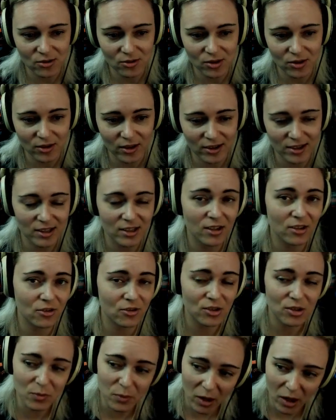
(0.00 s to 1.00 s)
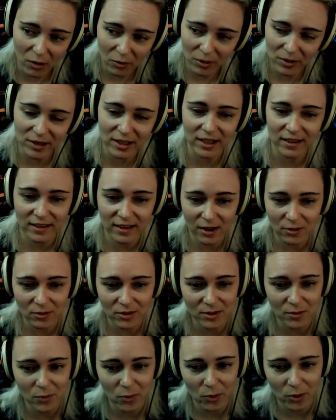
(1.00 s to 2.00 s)
So that's another small one that I thought
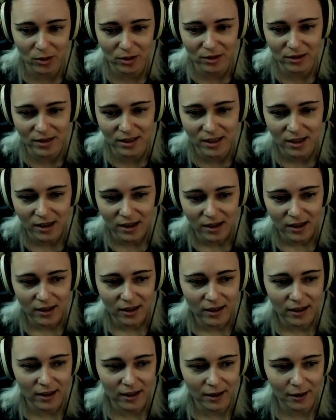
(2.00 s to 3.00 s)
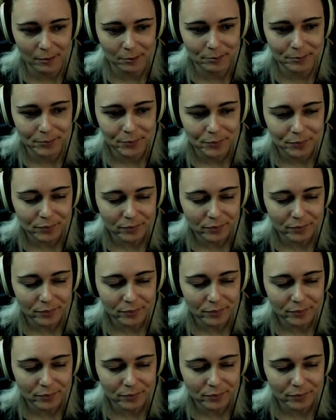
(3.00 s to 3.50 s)
was important. And